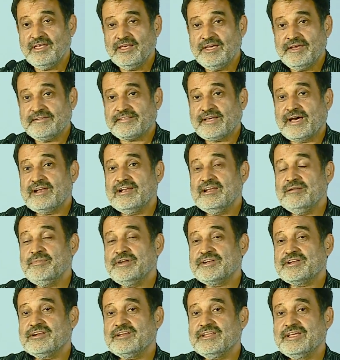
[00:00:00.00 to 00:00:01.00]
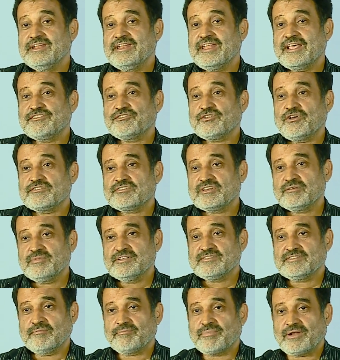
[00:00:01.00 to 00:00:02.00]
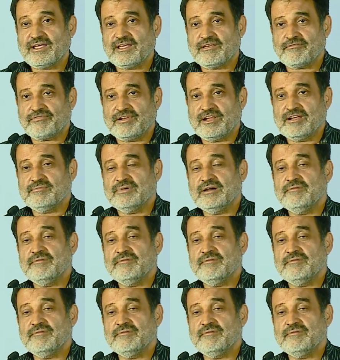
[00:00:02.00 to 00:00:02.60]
It's unlimited, inexhaustible supply of labor,